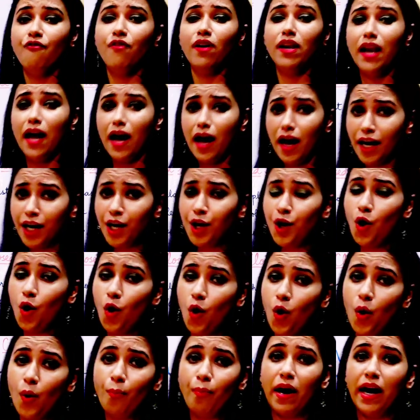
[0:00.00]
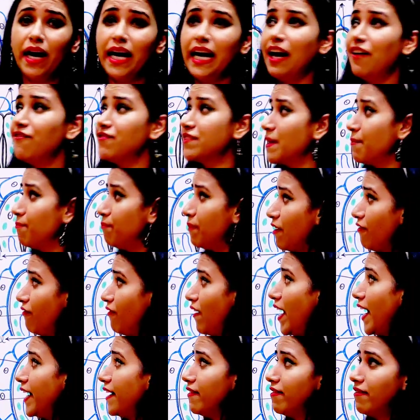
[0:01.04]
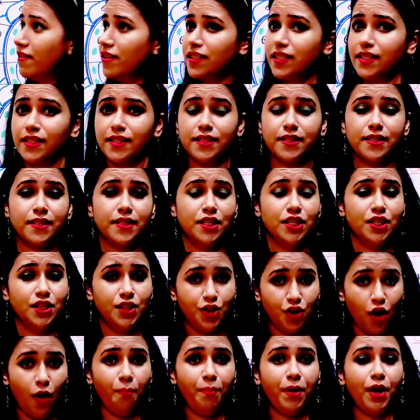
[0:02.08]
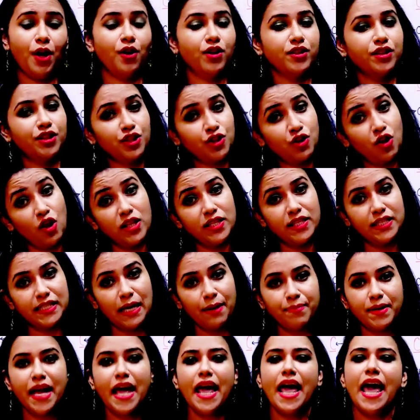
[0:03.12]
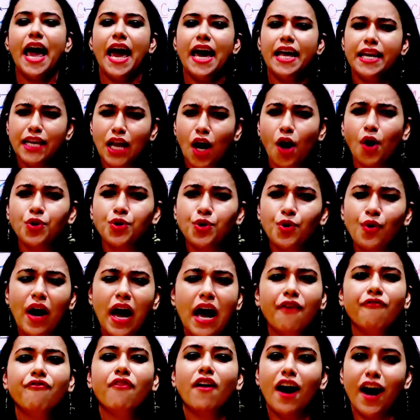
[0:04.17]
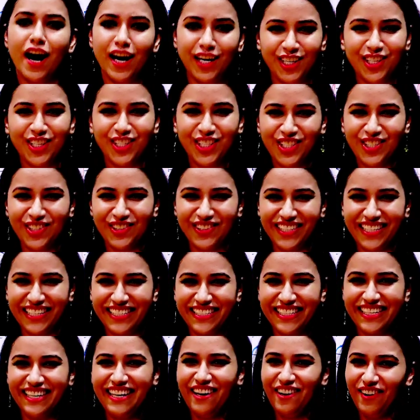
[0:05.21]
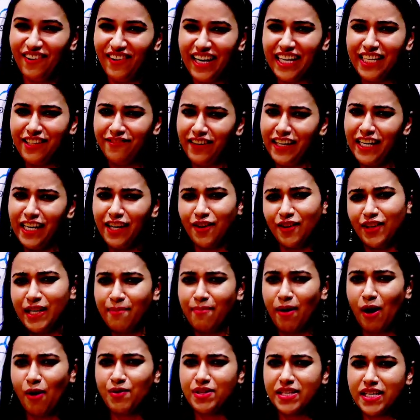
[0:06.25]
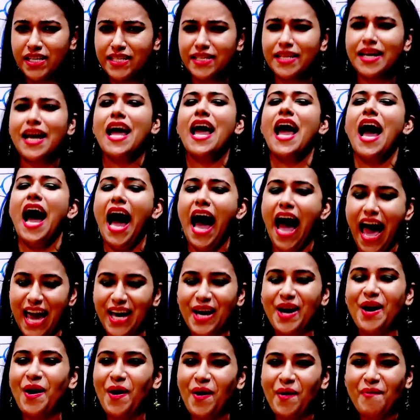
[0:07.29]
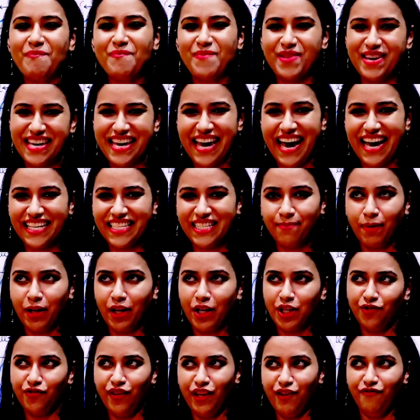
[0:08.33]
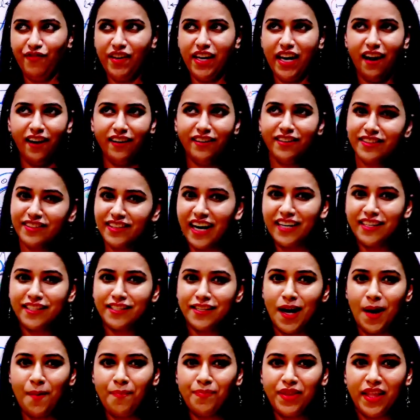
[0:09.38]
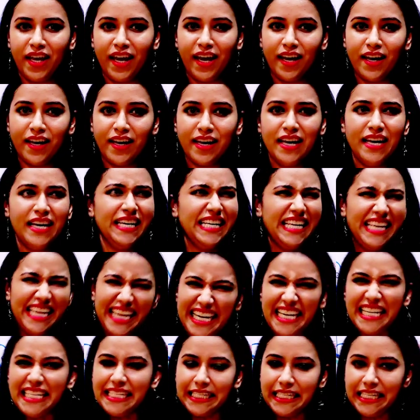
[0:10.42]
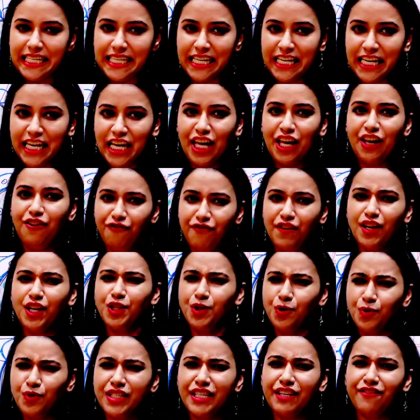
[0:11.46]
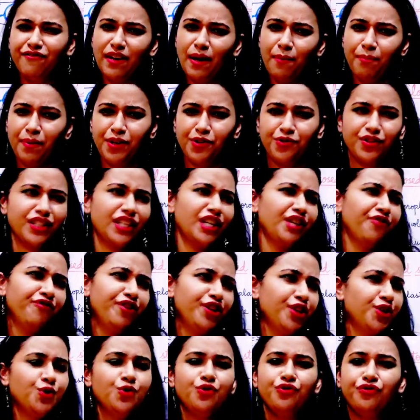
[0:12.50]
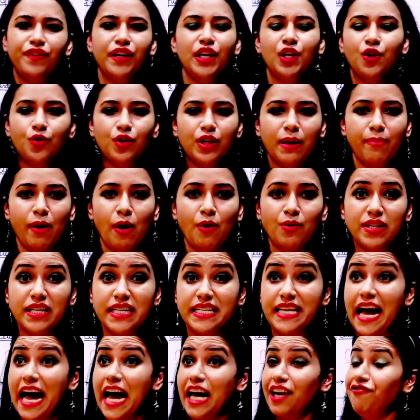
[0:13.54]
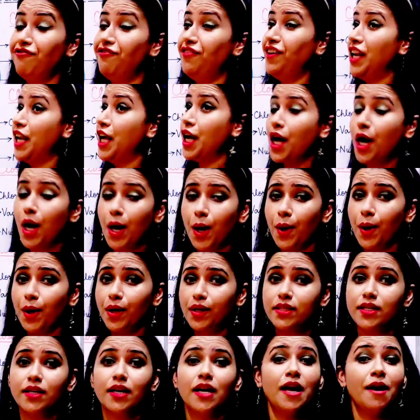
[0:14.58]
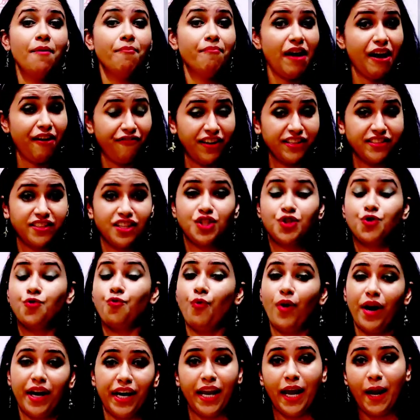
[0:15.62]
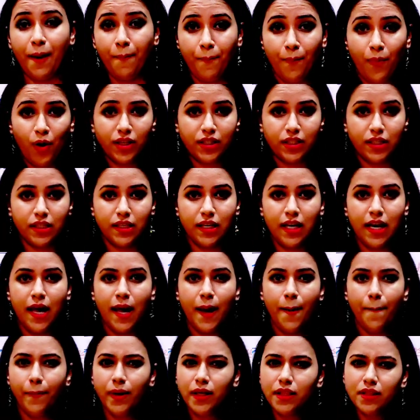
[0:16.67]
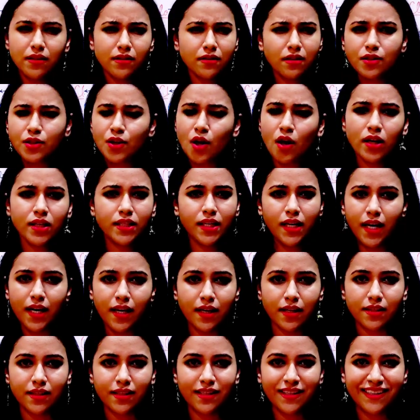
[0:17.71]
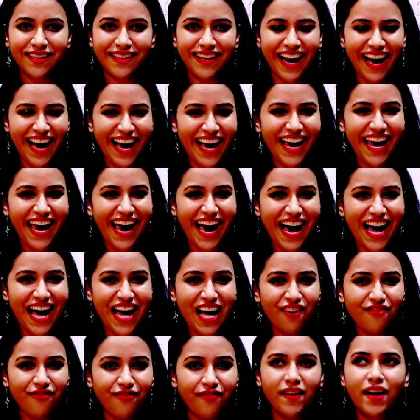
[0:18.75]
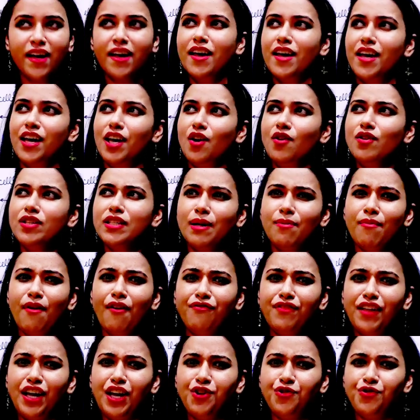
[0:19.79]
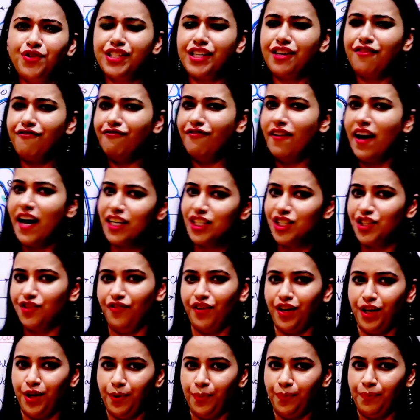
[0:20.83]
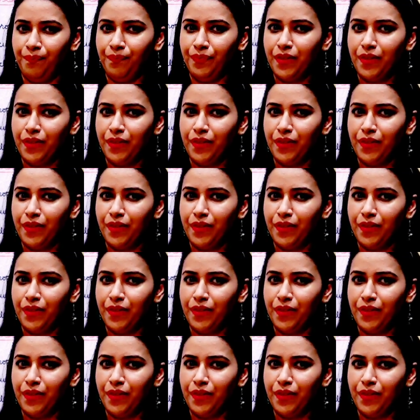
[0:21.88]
Well, I hope I have simplified this topic or this concept, and now you have understood it. Right? Feeling good about it? I hope yes, because when we understand something easily, we do develop interest and we do feel good about it, and feeling good, my friends, is very important. But this is not it. I have, some of the interesting facts for you.